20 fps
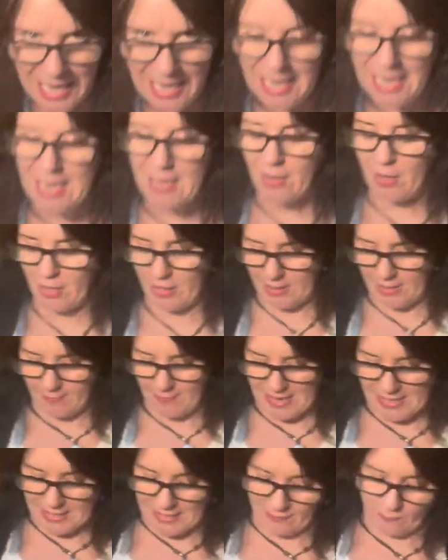in our in
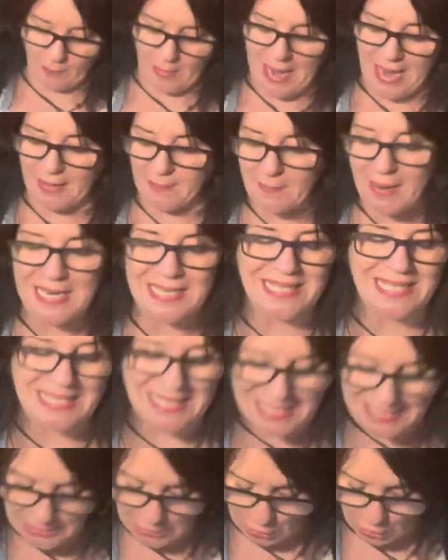my gift bag. My
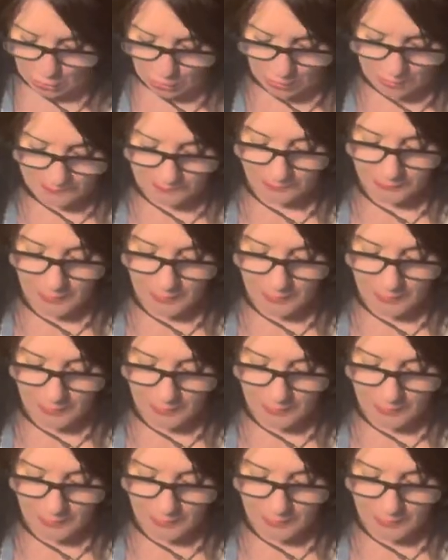sister,